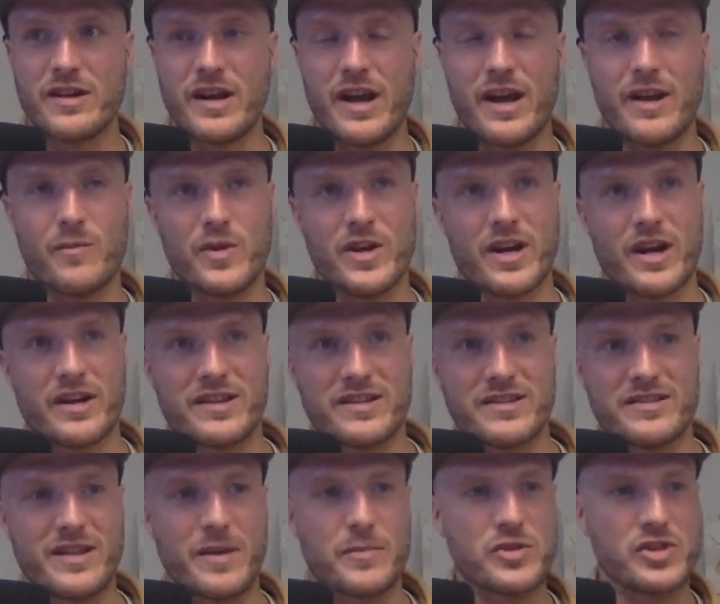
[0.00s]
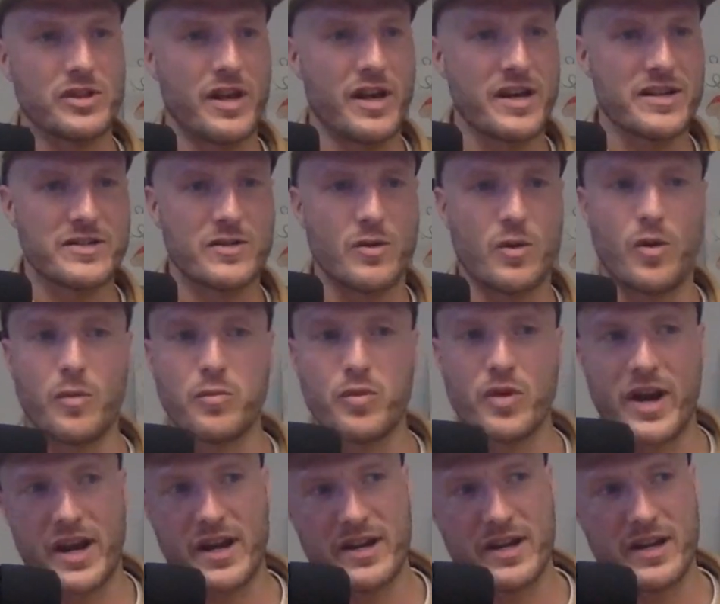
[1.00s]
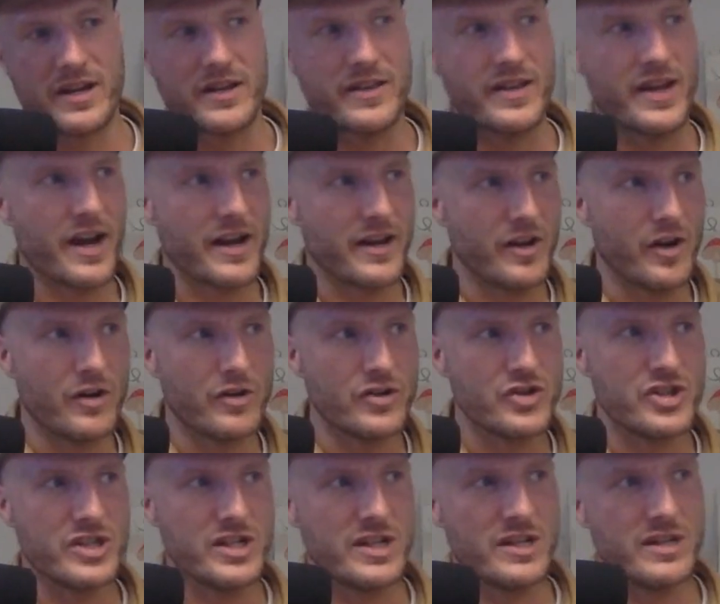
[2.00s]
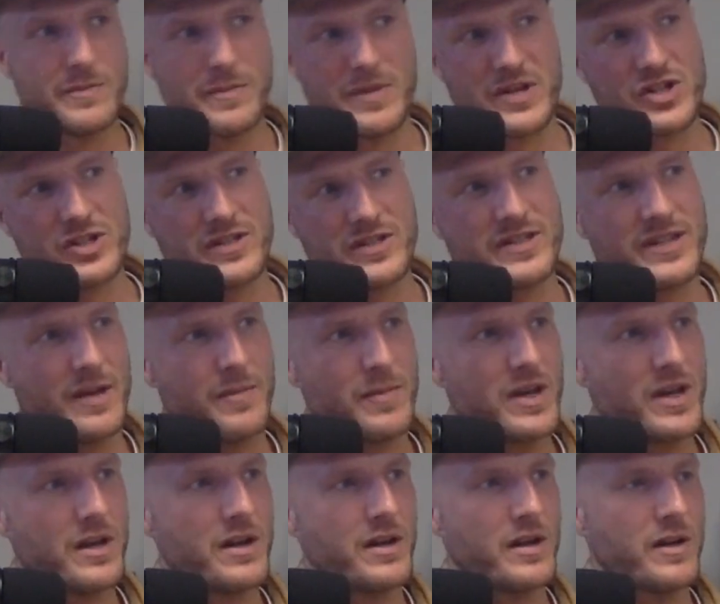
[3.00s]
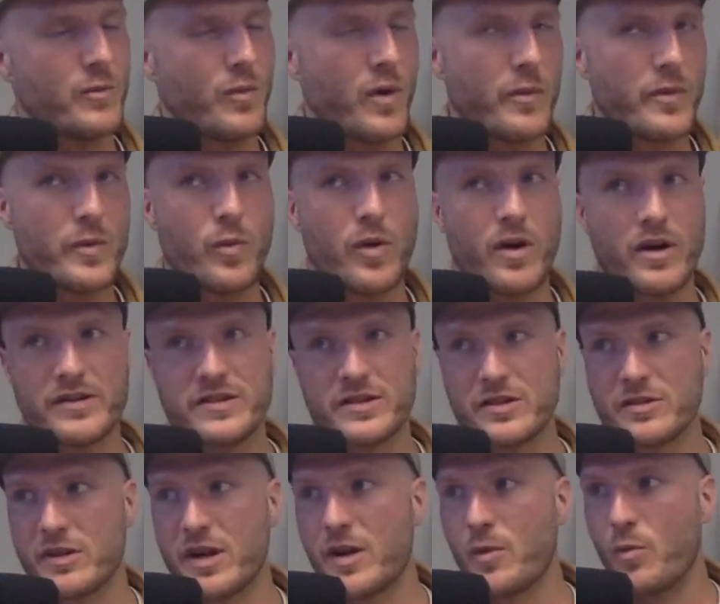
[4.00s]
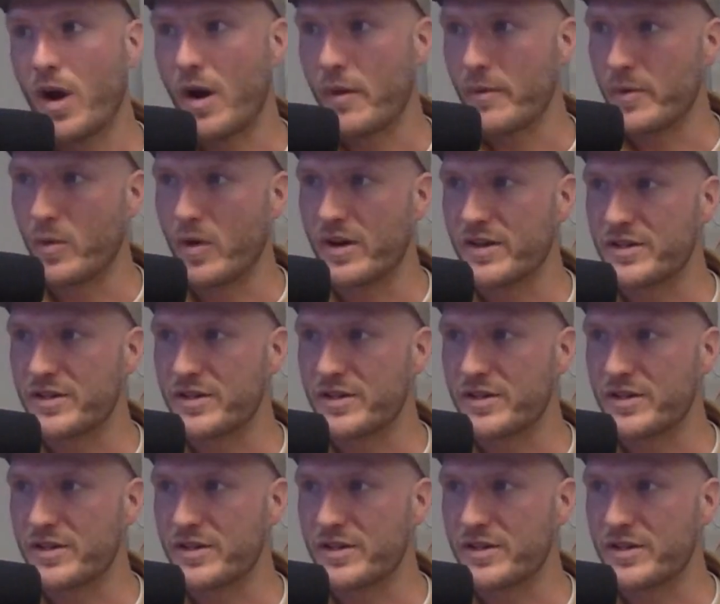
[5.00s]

and we kind of conceptualized the whole branding and the ideology and the mission statement and what we wanted to create, why we wanted to